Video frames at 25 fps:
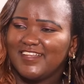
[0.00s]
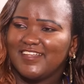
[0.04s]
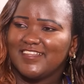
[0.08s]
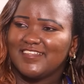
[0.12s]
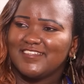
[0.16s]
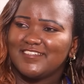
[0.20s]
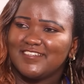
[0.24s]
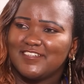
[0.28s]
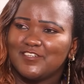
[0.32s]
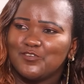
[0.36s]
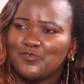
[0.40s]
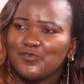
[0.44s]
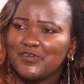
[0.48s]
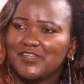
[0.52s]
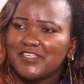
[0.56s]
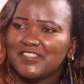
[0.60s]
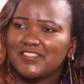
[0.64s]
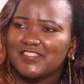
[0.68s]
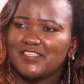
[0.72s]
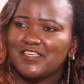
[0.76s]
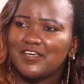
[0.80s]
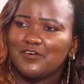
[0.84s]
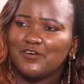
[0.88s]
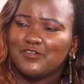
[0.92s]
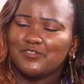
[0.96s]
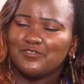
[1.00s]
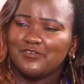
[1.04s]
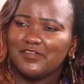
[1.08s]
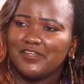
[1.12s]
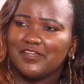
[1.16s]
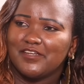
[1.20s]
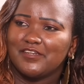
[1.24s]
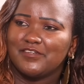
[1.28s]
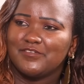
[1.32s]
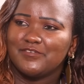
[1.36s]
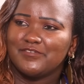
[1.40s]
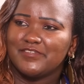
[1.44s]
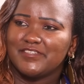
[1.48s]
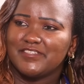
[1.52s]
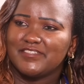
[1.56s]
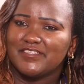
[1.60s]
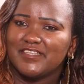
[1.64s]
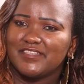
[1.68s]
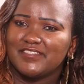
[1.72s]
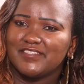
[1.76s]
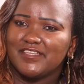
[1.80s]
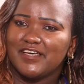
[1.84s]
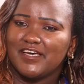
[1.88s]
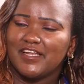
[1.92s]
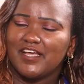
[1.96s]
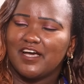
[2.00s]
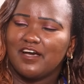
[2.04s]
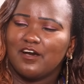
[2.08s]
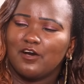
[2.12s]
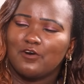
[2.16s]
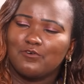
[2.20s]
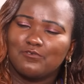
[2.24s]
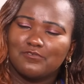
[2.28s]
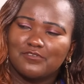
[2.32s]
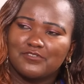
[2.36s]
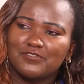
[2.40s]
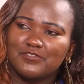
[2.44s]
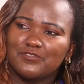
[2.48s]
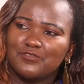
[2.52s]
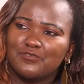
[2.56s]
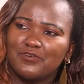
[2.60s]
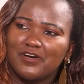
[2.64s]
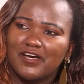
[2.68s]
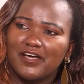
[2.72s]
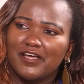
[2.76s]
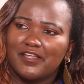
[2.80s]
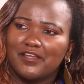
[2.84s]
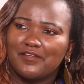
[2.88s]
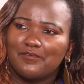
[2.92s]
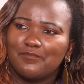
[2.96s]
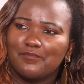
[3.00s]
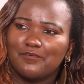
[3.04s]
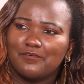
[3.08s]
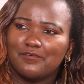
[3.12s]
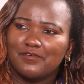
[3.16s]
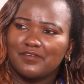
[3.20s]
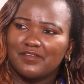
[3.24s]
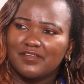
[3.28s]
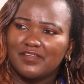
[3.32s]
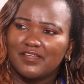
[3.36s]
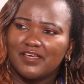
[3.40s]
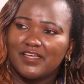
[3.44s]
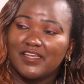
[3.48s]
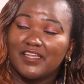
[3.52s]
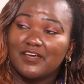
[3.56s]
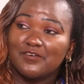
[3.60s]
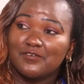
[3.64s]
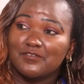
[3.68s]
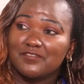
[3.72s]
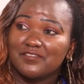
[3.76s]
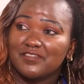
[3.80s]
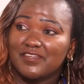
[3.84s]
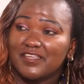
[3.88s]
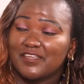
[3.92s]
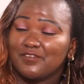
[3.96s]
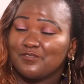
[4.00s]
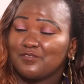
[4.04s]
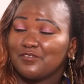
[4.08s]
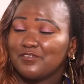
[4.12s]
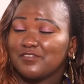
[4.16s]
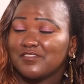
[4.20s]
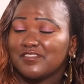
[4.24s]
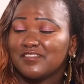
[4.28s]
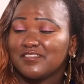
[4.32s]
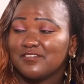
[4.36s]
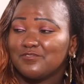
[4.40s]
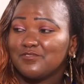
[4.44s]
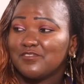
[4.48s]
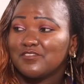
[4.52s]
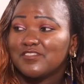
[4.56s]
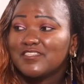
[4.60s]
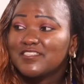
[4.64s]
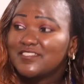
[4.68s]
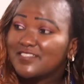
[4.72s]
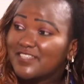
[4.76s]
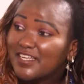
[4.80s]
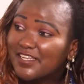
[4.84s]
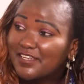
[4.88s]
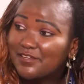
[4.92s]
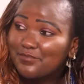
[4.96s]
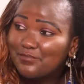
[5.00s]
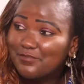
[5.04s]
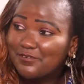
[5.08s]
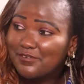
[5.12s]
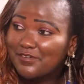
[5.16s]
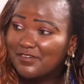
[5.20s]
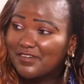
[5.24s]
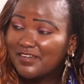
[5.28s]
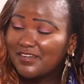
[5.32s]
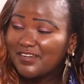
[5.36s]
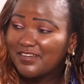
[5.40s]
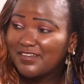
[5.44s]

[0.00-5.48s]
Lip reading: Na nilikuwa nasikia watu wananiuliza Sarah how was your honeymoon and I was like what is honeymoon